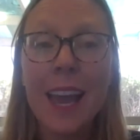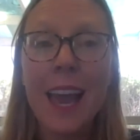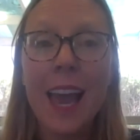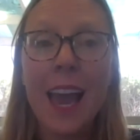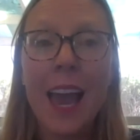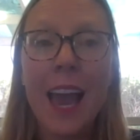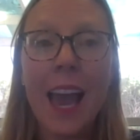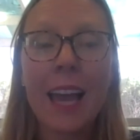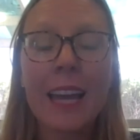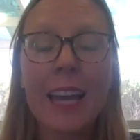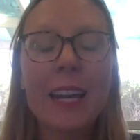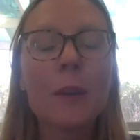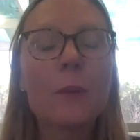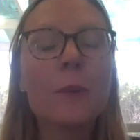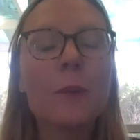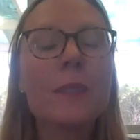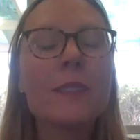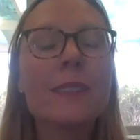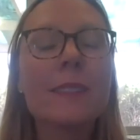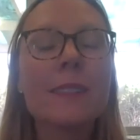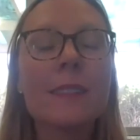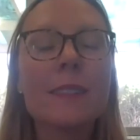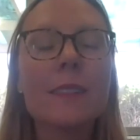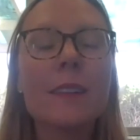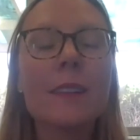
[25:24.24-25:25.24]
And
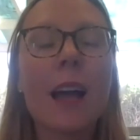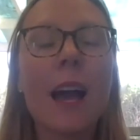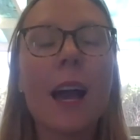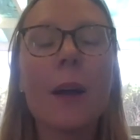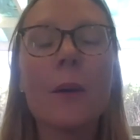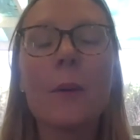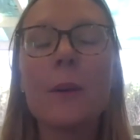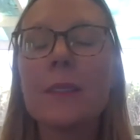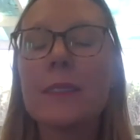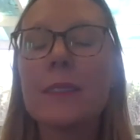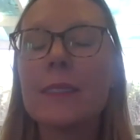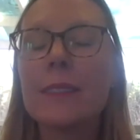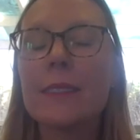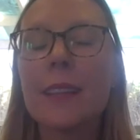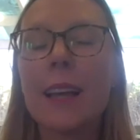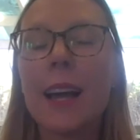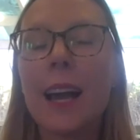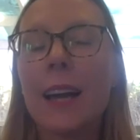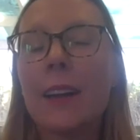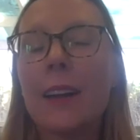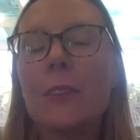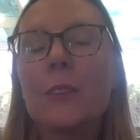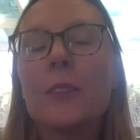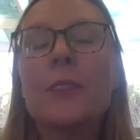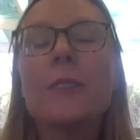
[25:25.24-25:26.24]
I
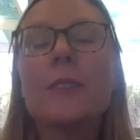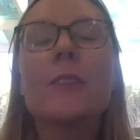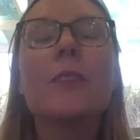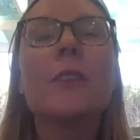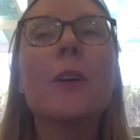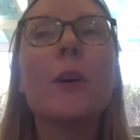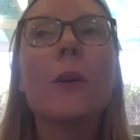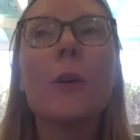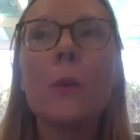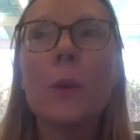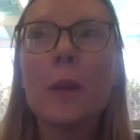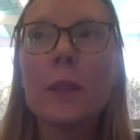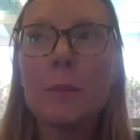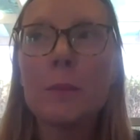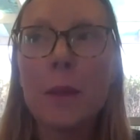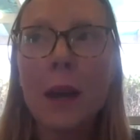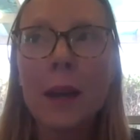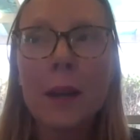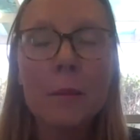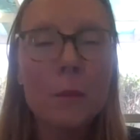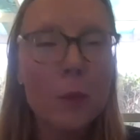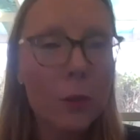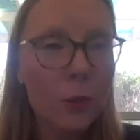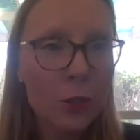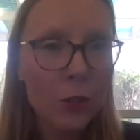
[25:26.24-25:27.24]
don't even know what my
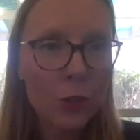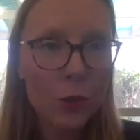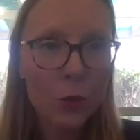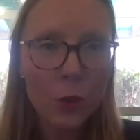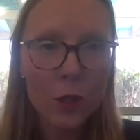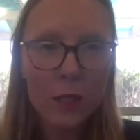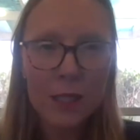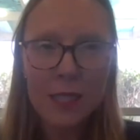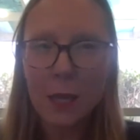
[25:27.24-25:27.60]
emotion was.